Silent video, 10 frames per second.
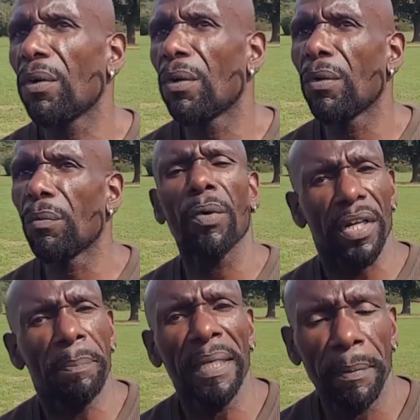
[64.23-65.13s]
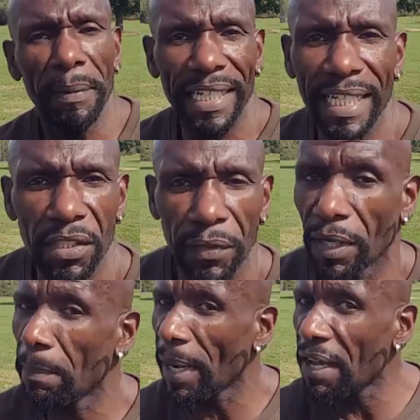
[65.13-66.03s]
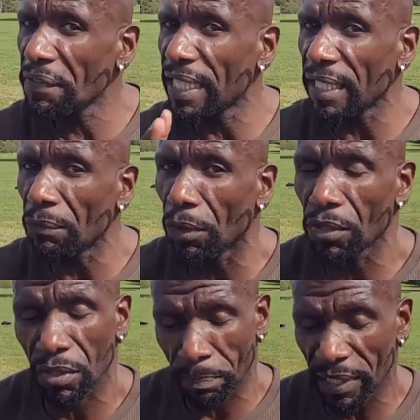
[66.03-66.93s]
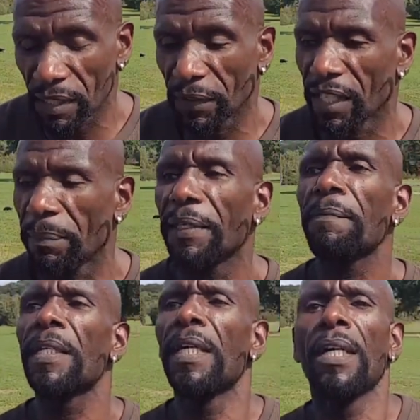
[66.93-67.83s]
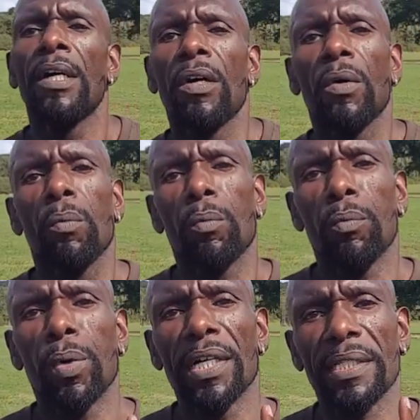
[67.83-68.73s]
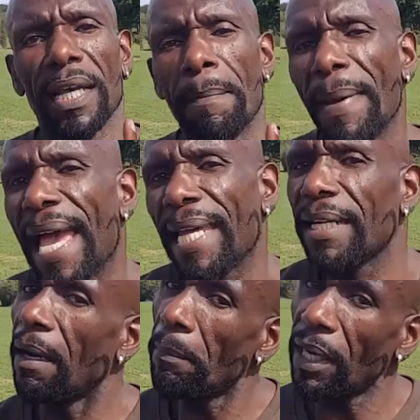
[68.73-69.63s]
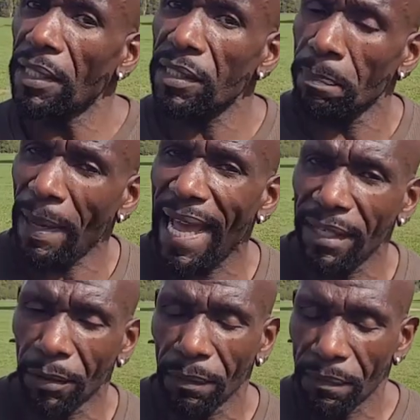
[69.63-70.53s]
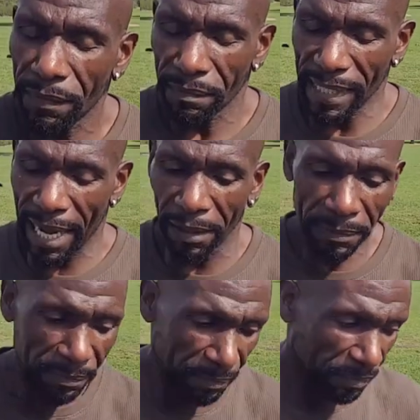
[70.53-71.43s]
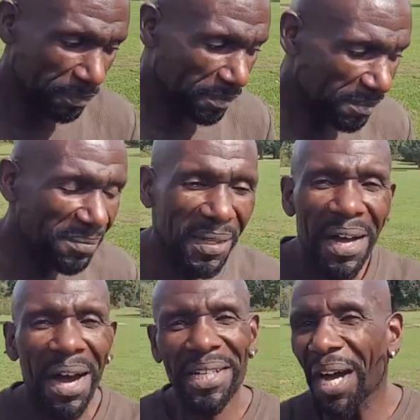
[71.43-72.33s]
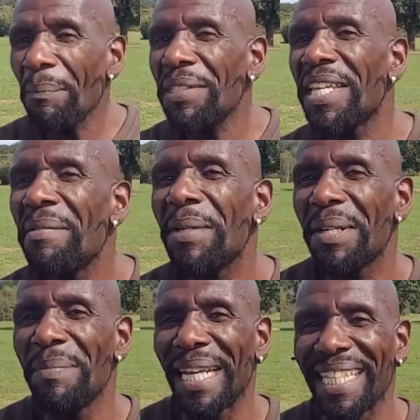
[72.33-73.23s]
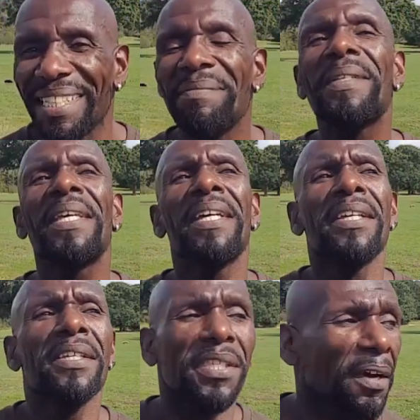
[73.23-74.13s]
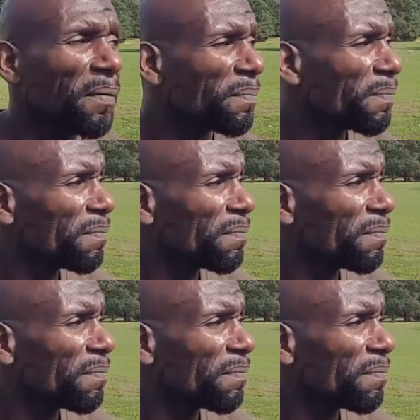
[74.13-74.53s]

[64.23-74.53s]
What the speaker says: or one of the people being interviewed, I might have said that wrong, so please forgive me, was a man amongst the panel. Now, I'll come to him in a minute. So,